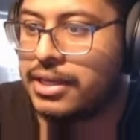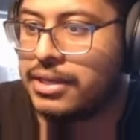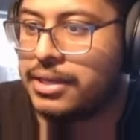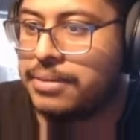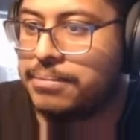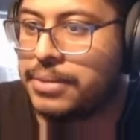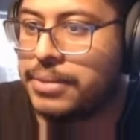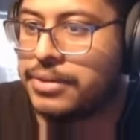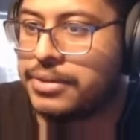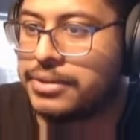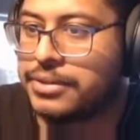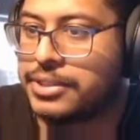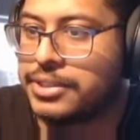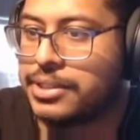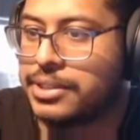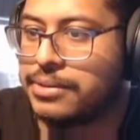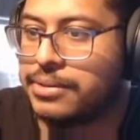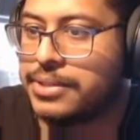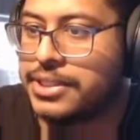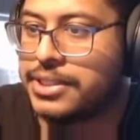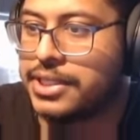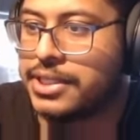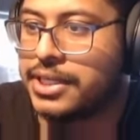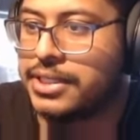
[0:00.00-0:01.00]
Bit on the slower
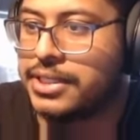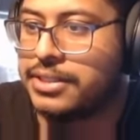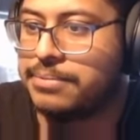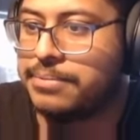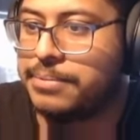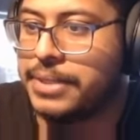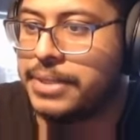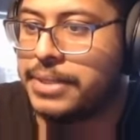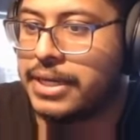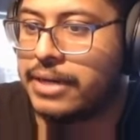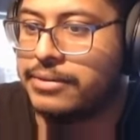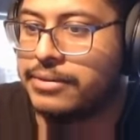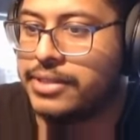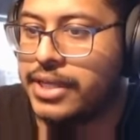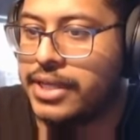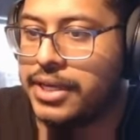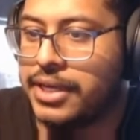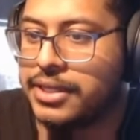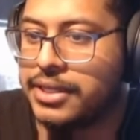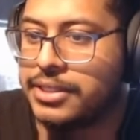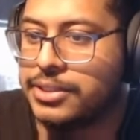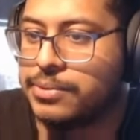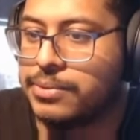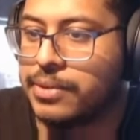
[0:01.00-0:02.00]
side, bit
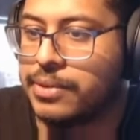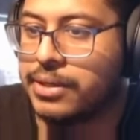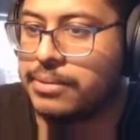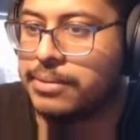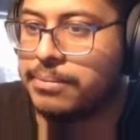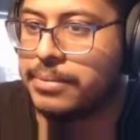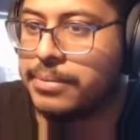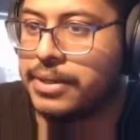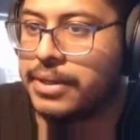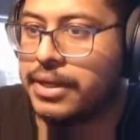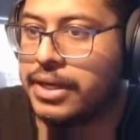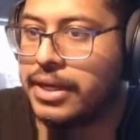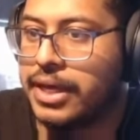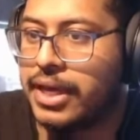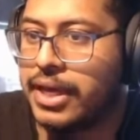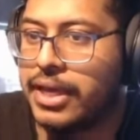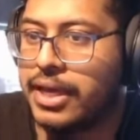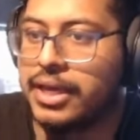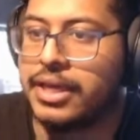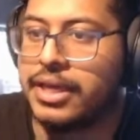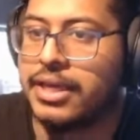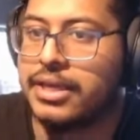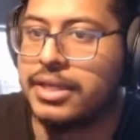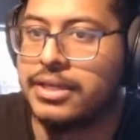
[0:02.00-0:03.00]
outdated as well, but
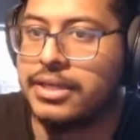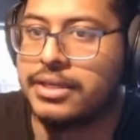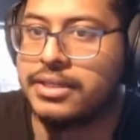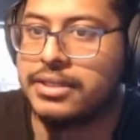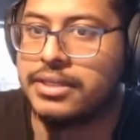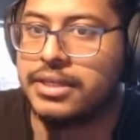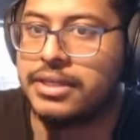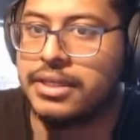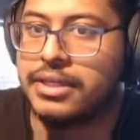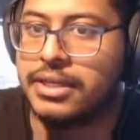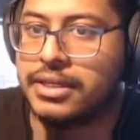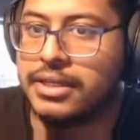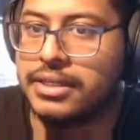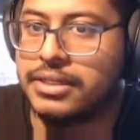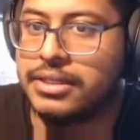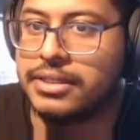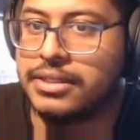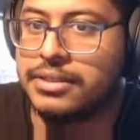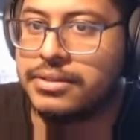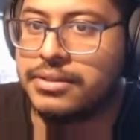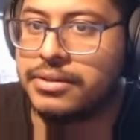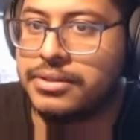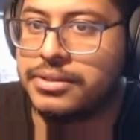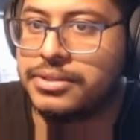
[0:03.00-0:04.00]
hey,
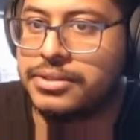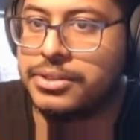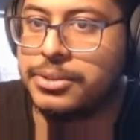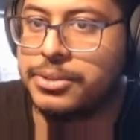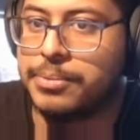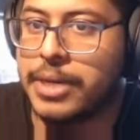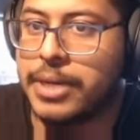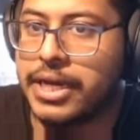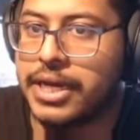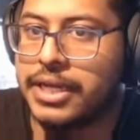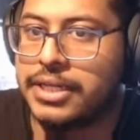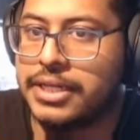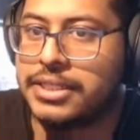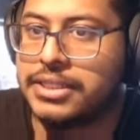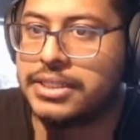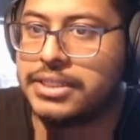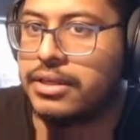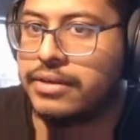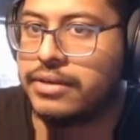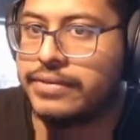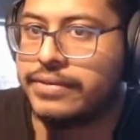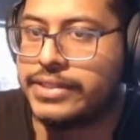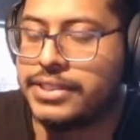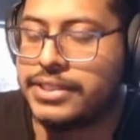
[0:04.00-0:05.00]
not too bad.
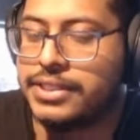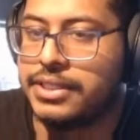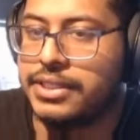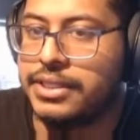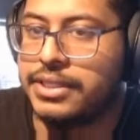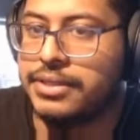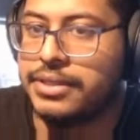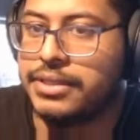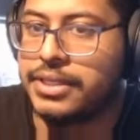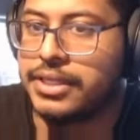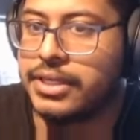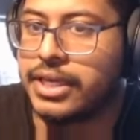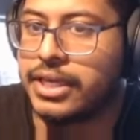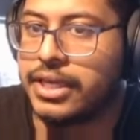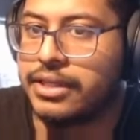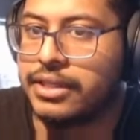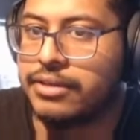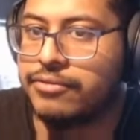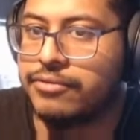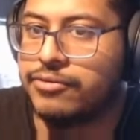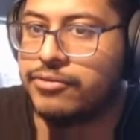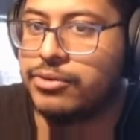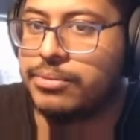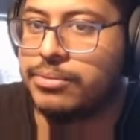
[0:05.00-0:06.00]
Eventually you can get the
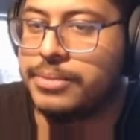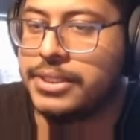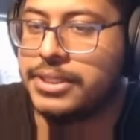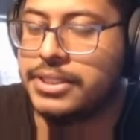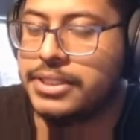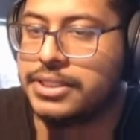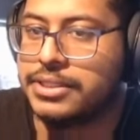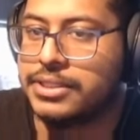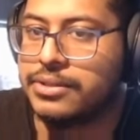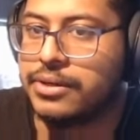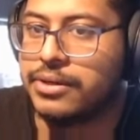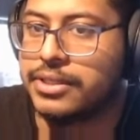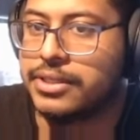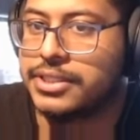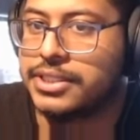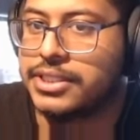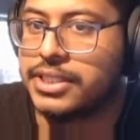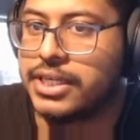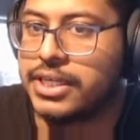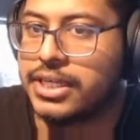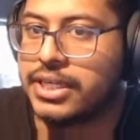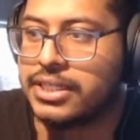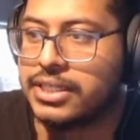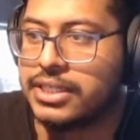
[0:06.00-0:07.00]
four piece start
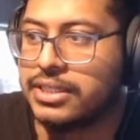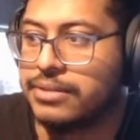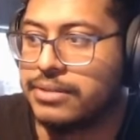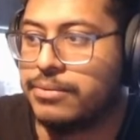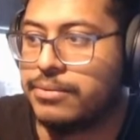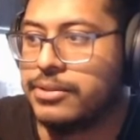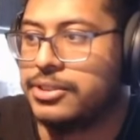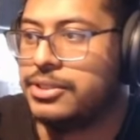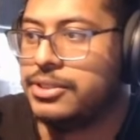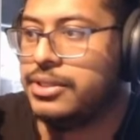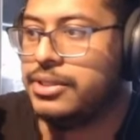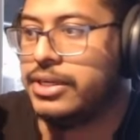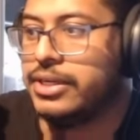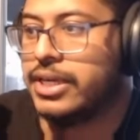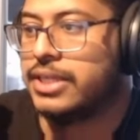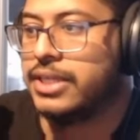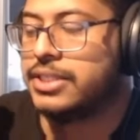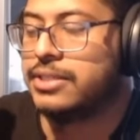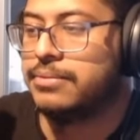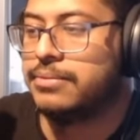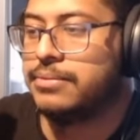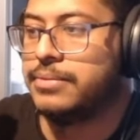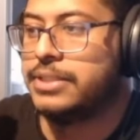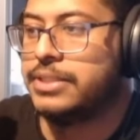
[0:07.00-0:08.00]
set once you get
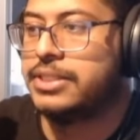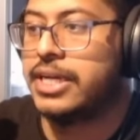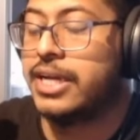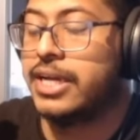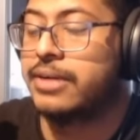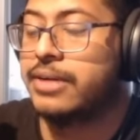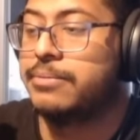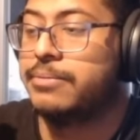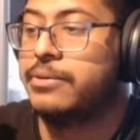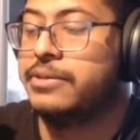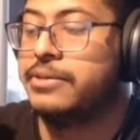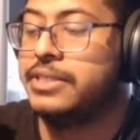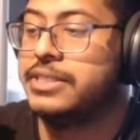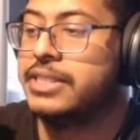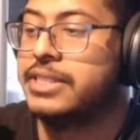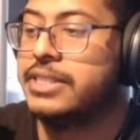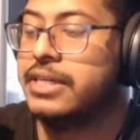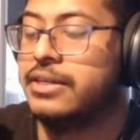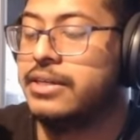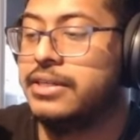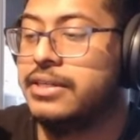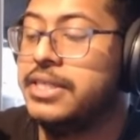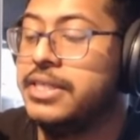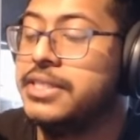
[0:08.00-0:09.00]
some attack bodies that
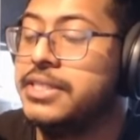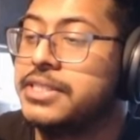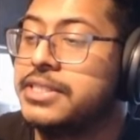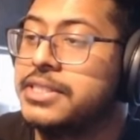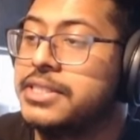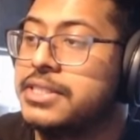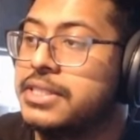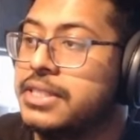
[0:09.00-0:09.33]
are decent.